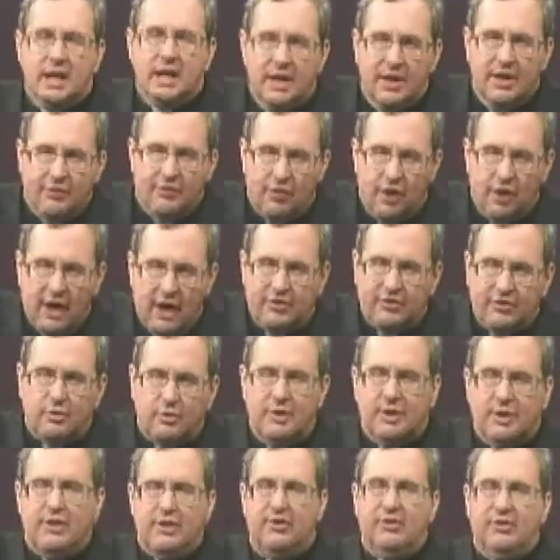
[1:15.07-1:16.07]
give rise
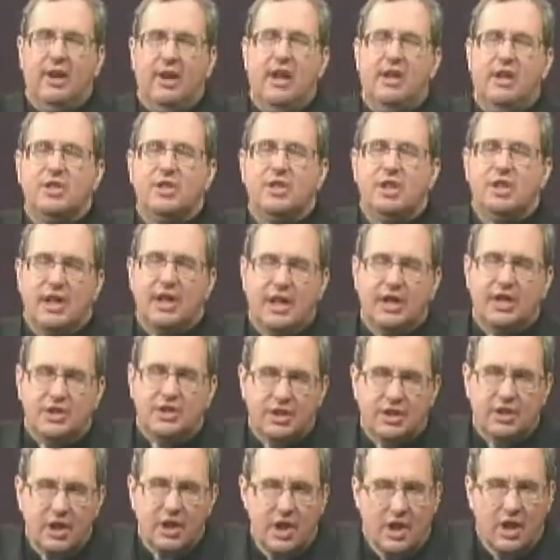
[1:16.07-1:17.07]
to an
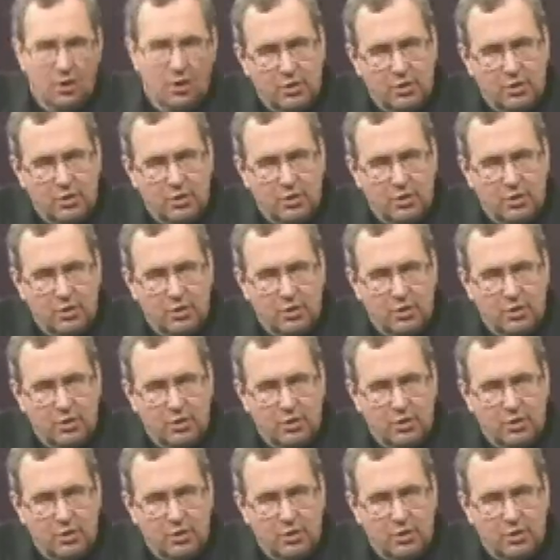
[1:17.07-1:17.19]
instantiation